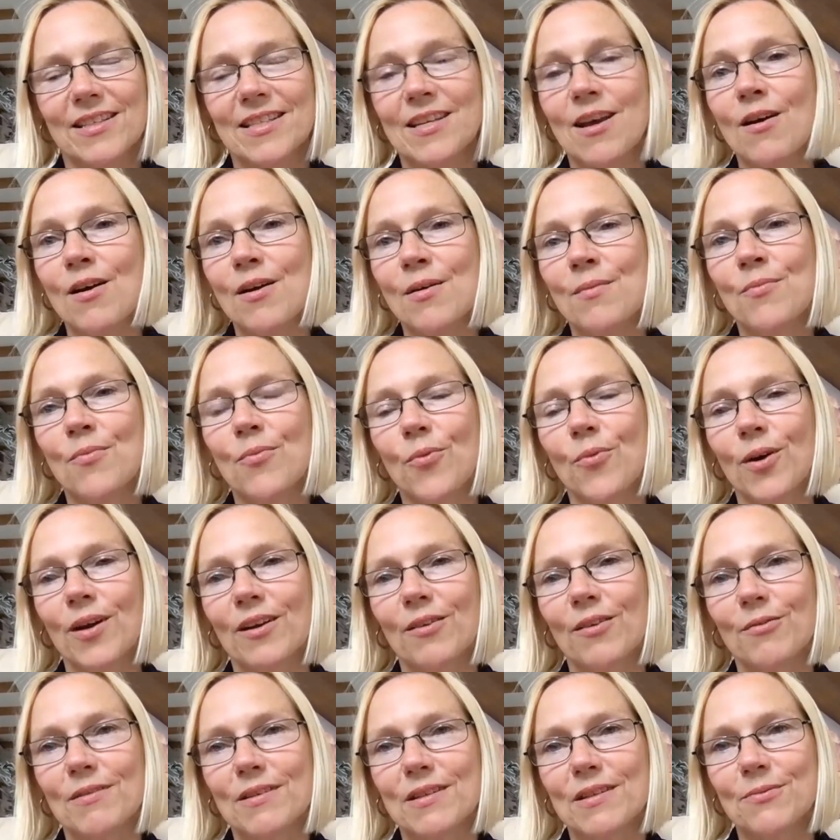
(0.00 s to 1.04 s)
a time
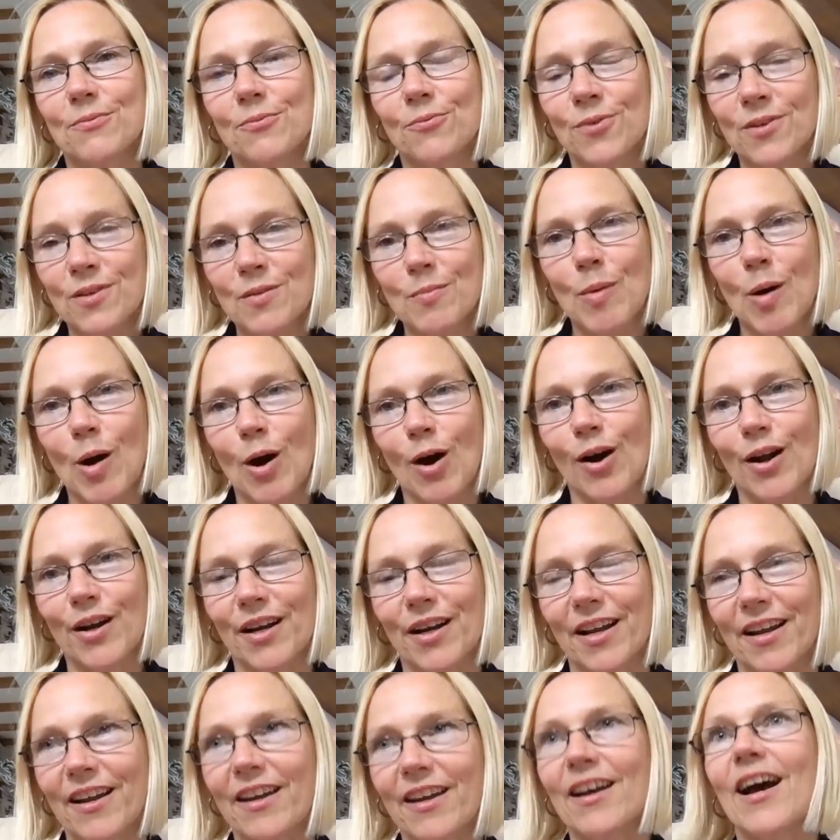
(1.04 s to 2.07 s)
when I was with a
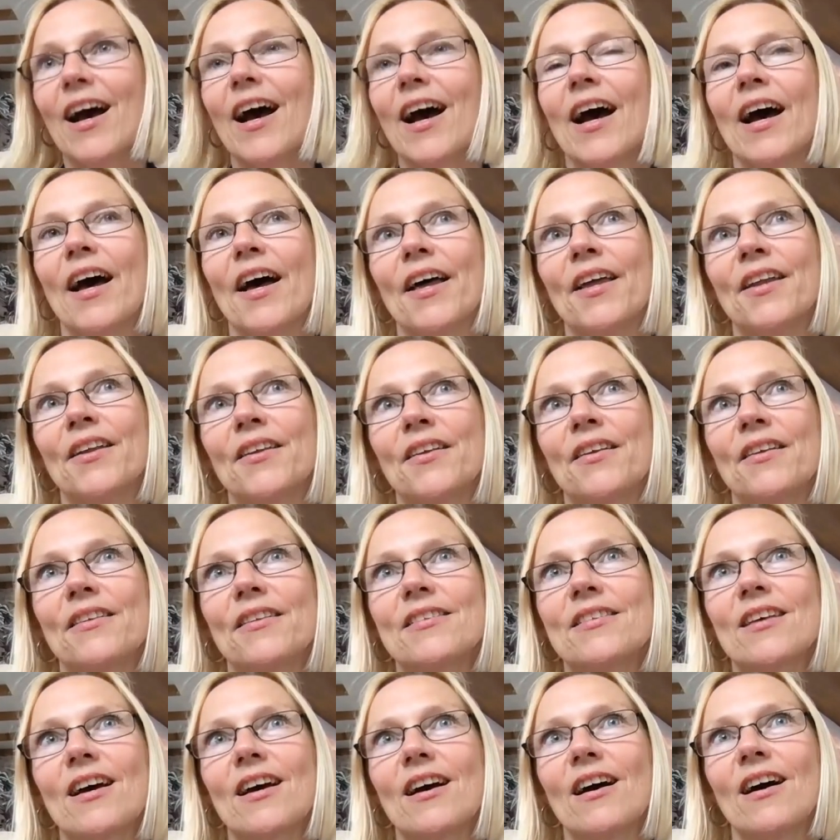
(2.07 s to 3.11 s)
partner and